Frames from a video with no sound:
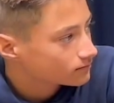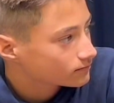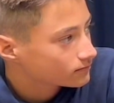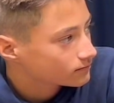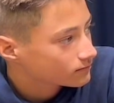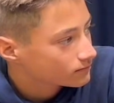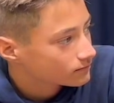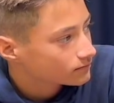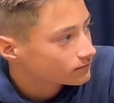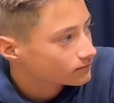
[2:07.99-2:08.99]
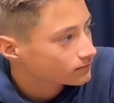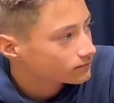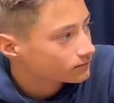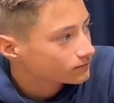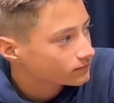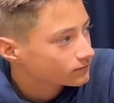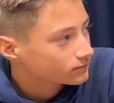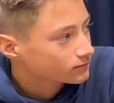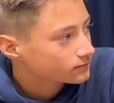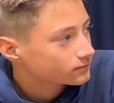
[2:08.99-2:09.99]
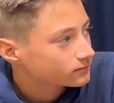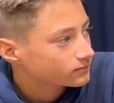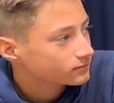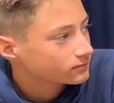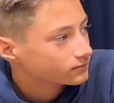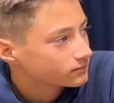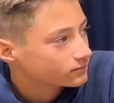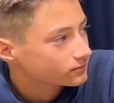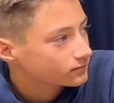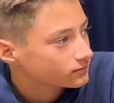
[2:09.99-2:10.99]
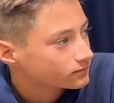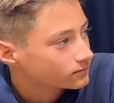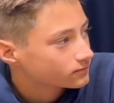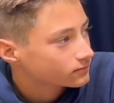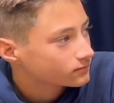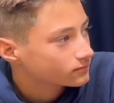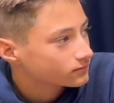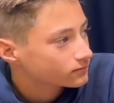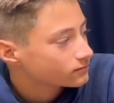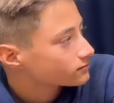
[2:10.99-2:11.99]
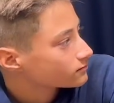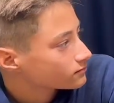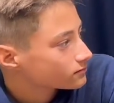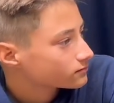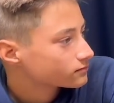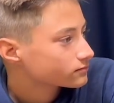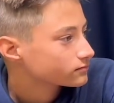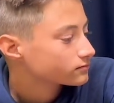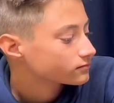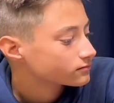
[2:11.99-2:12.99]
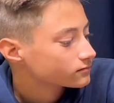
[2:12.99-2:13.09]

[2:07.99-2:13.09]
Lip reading: The person shown says nothing.